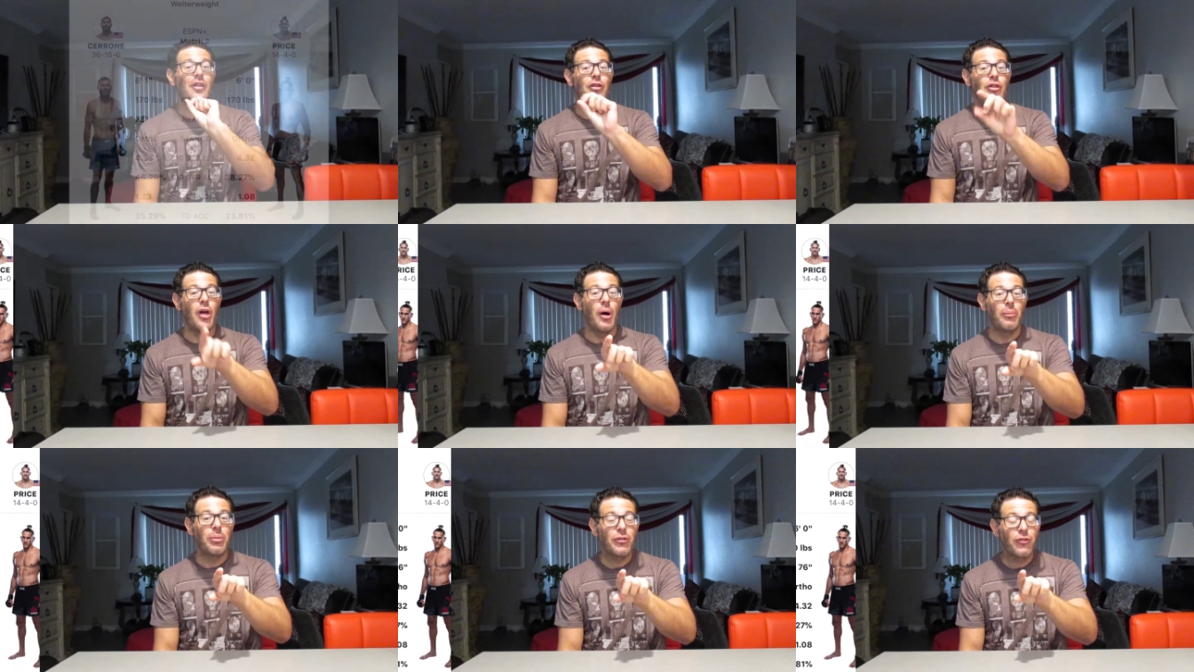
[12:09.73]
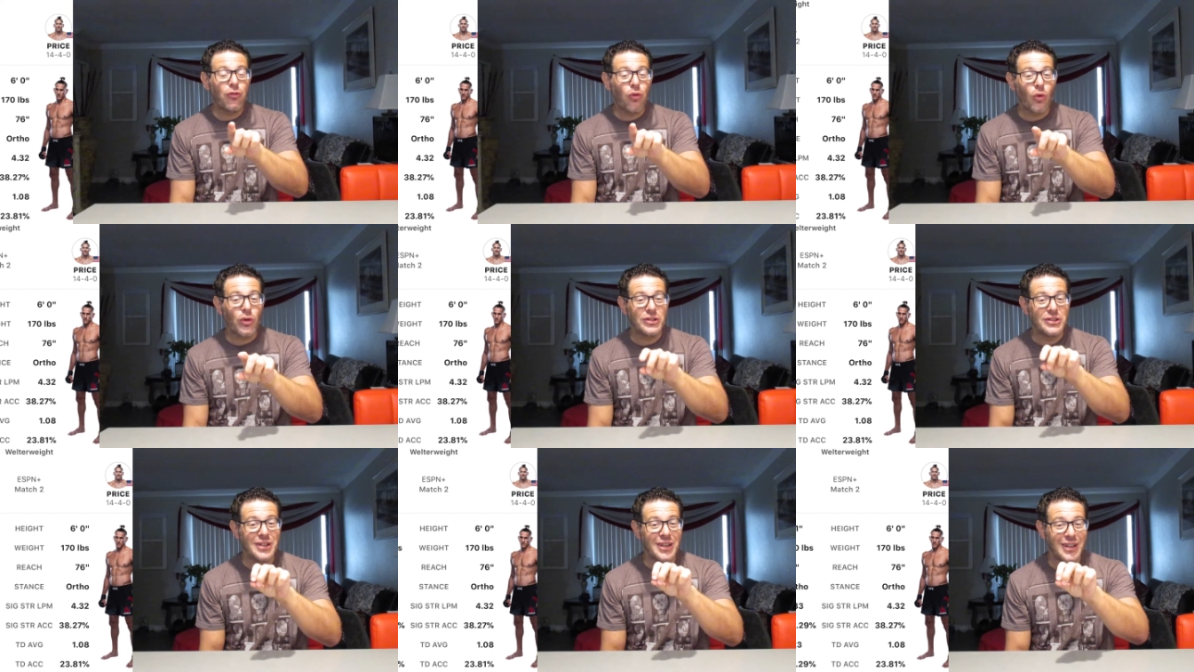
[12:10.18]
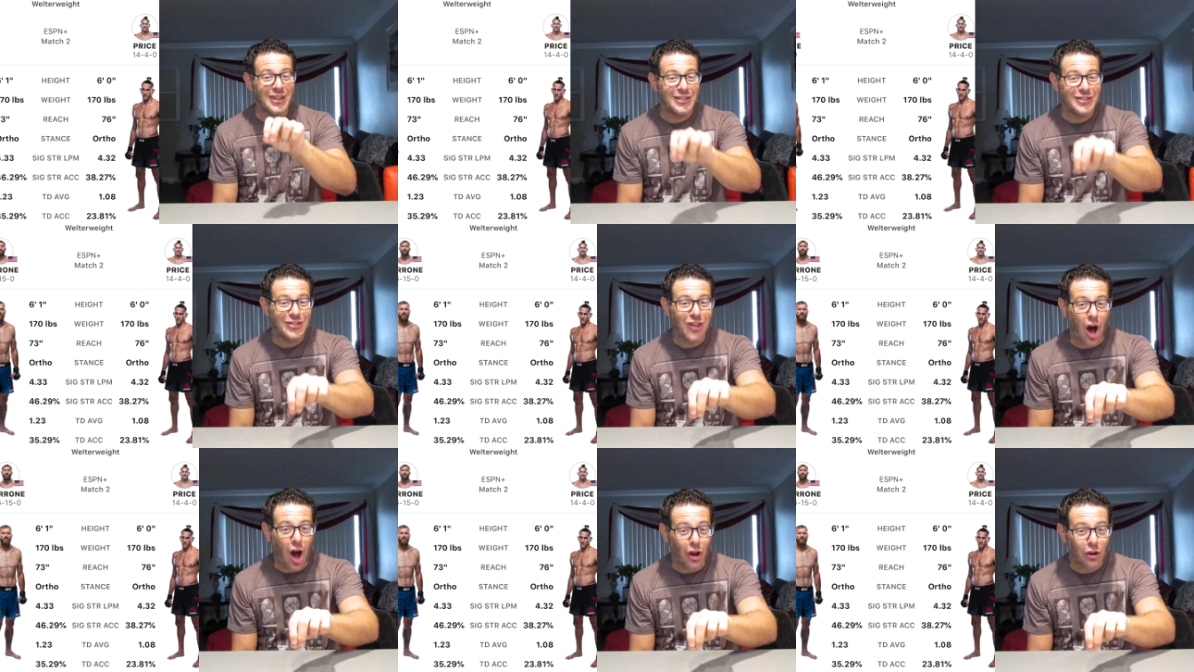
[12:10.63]
number
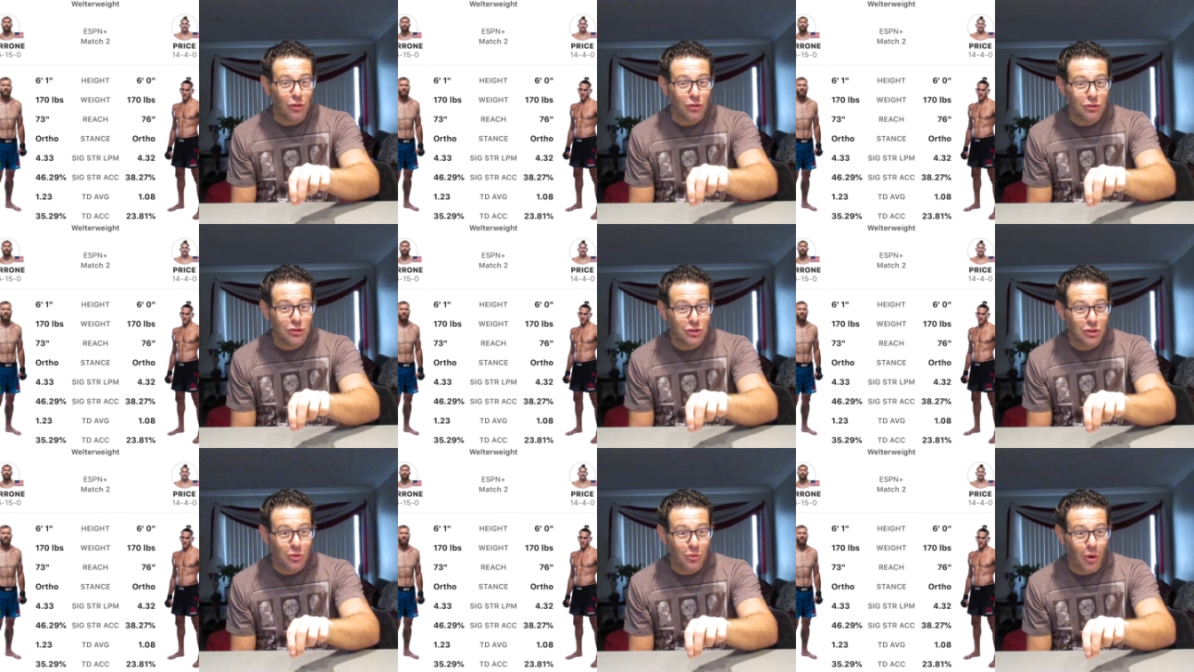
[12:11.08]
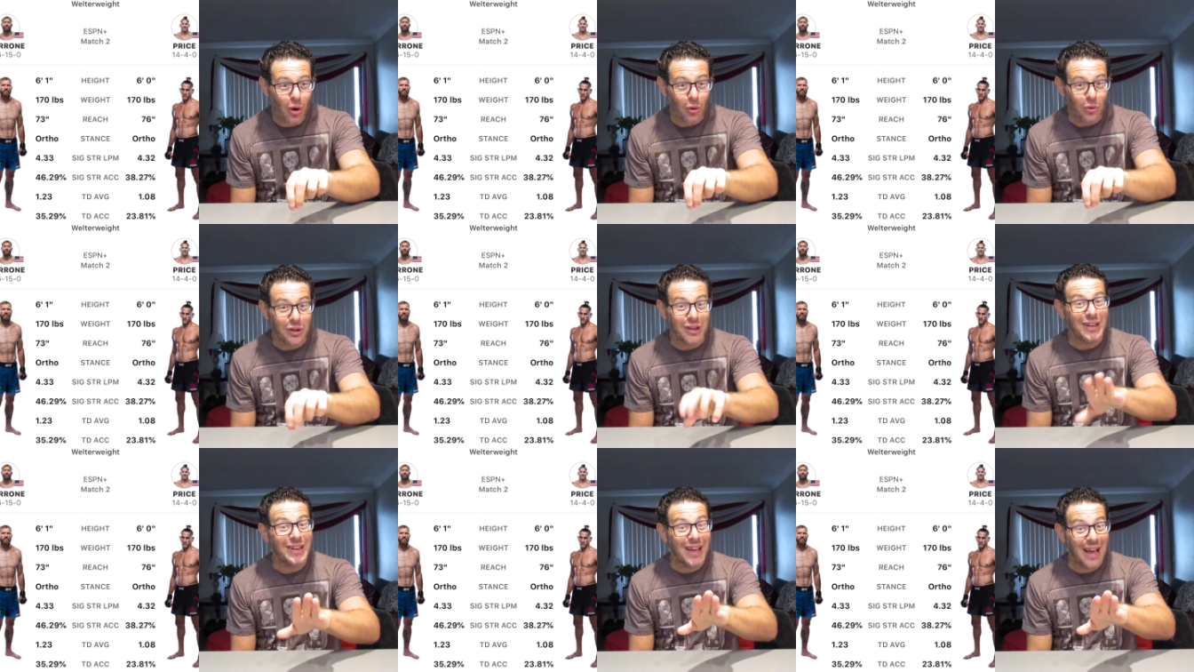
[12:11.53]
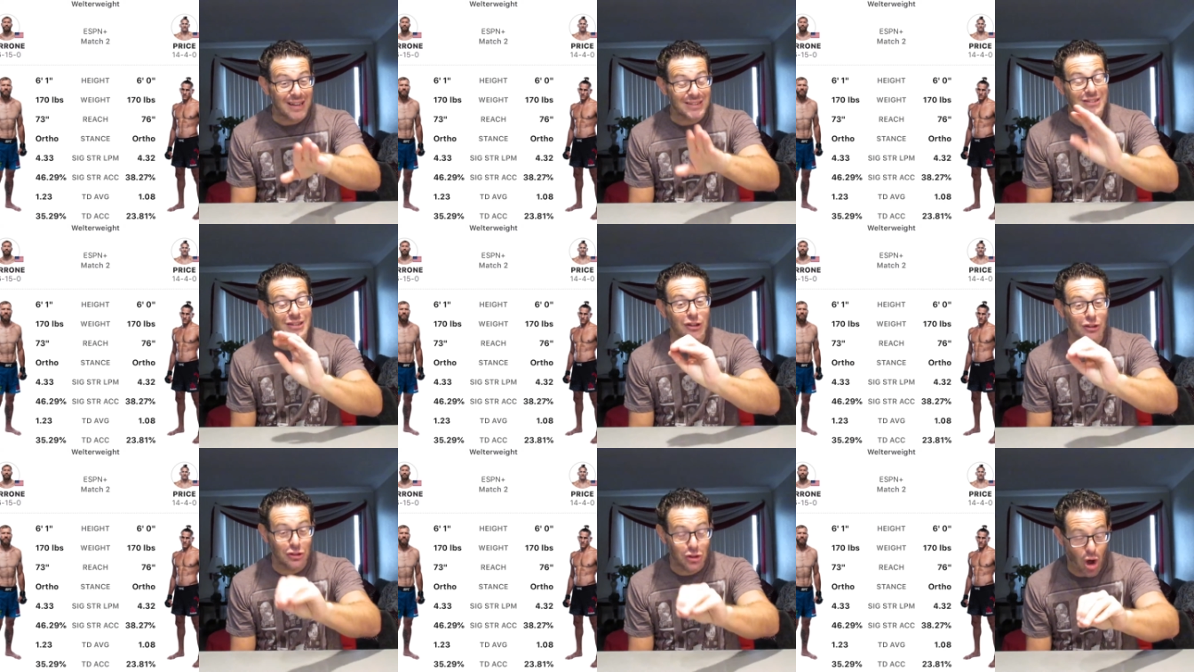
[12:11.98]
14, Donald Cerrone.
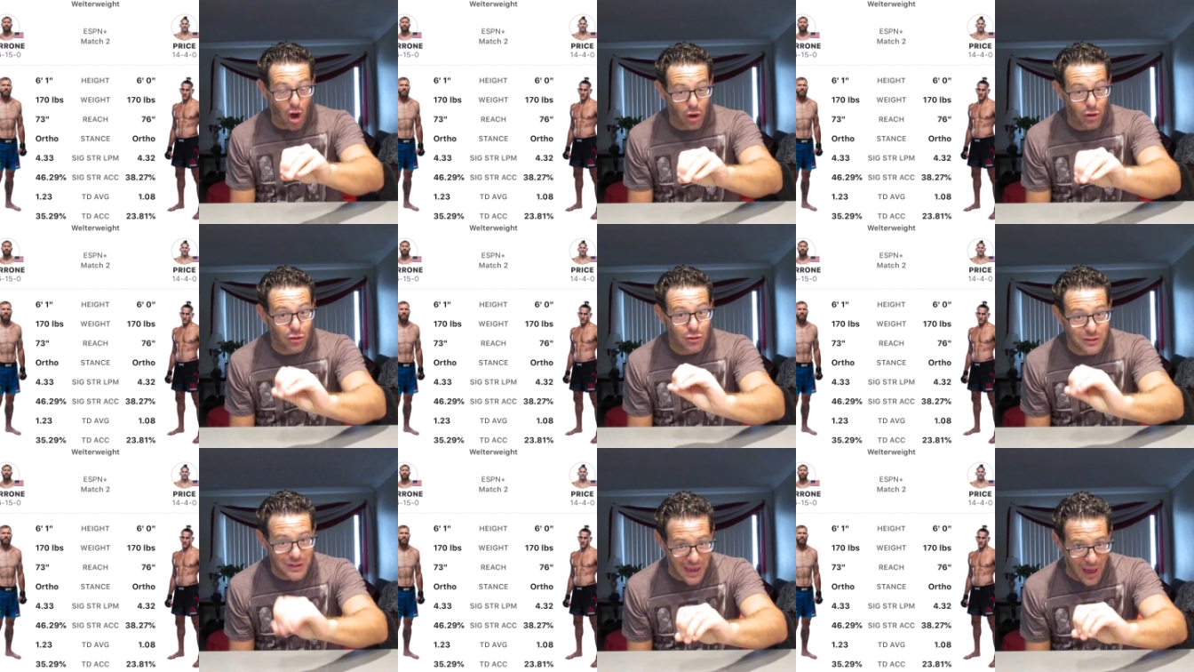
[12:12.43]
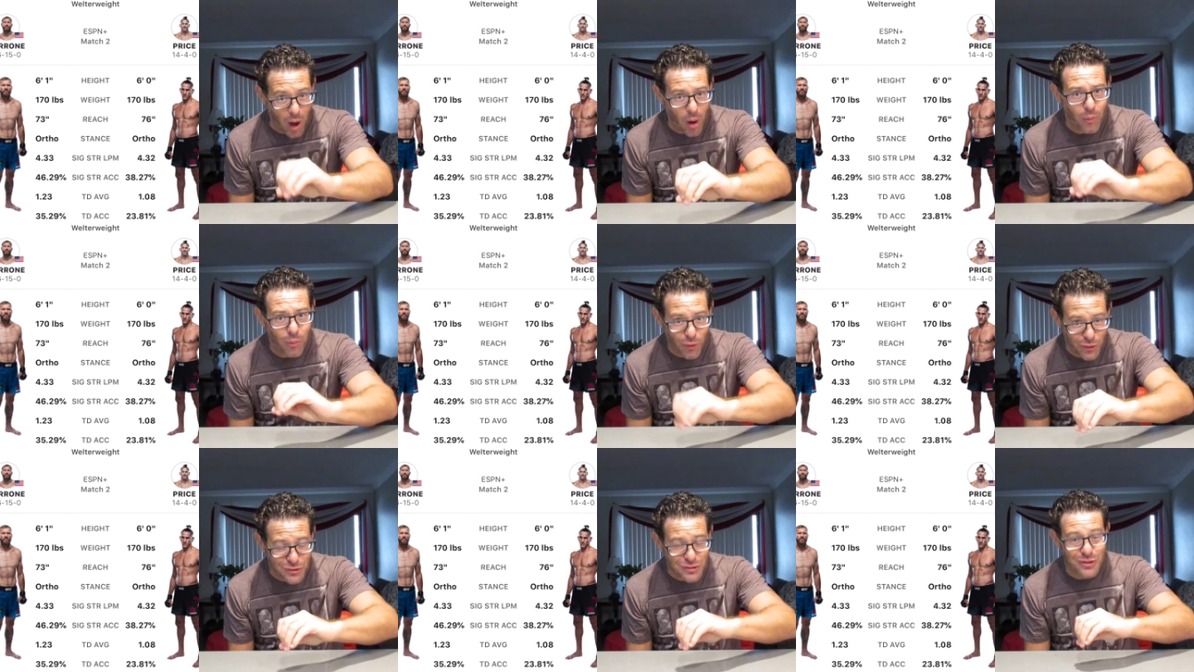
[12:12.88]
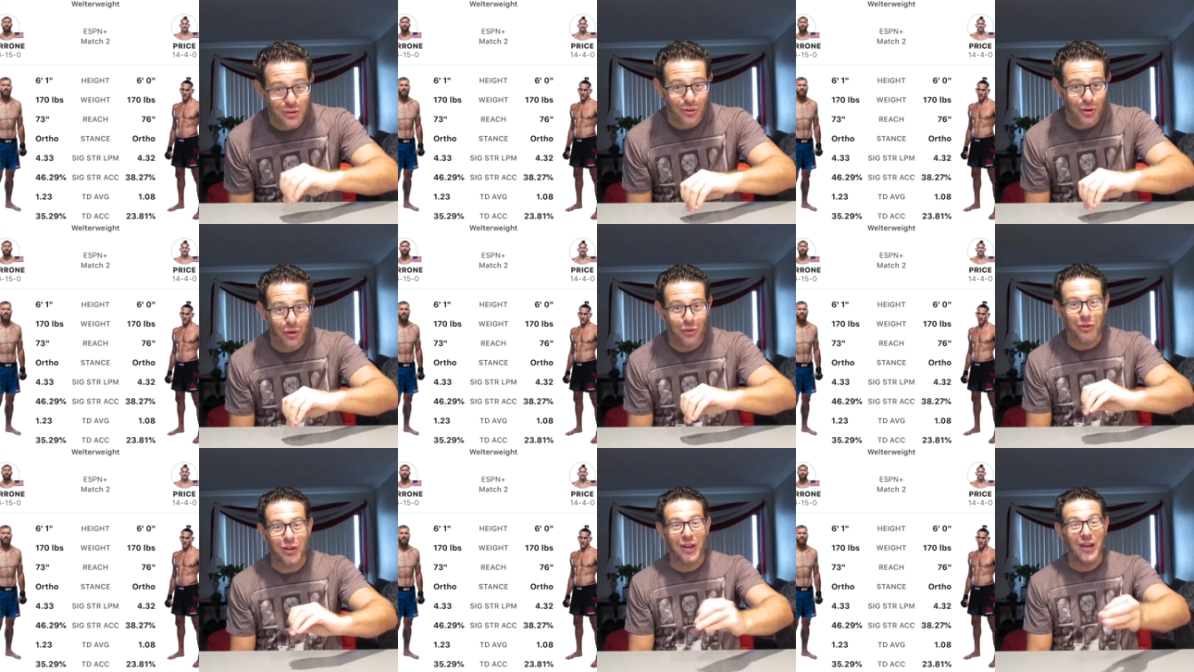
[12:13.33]
Yes, Donald Cowboy
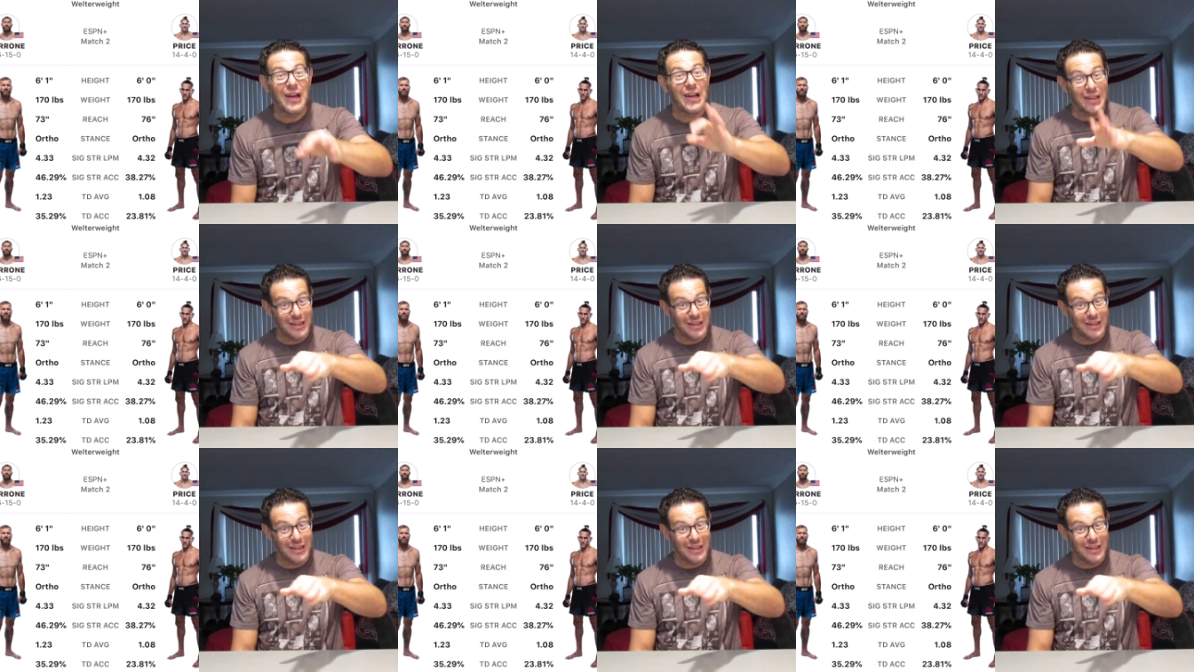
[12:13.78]
Cerrone.